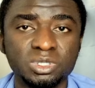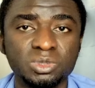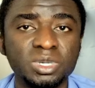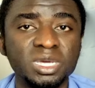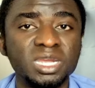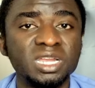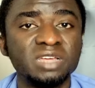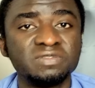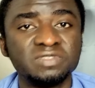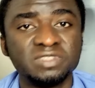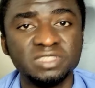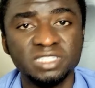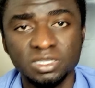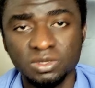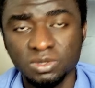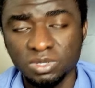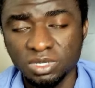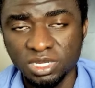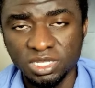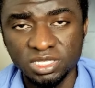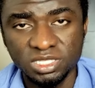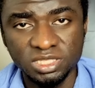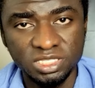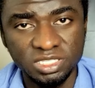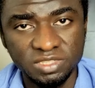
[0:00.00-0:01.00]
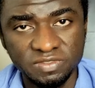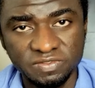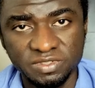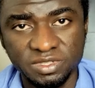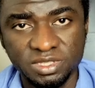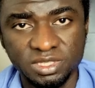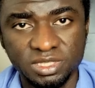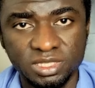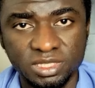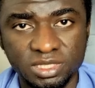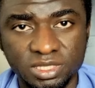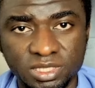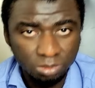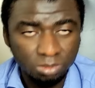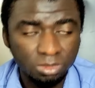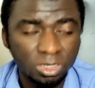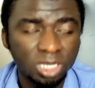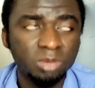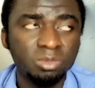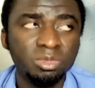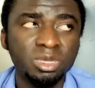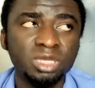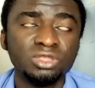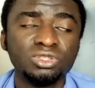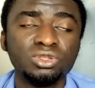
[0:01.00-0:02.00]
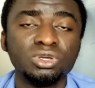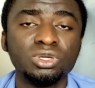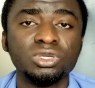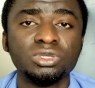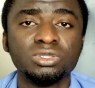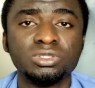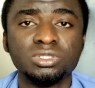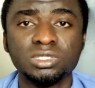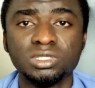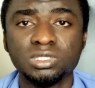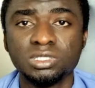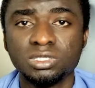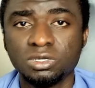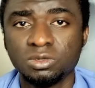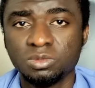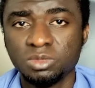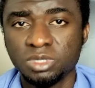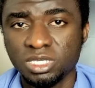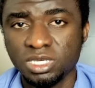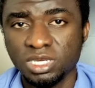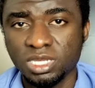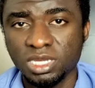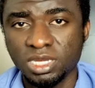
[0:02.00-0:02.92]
with what I've said on the CV. My mentor used to tell me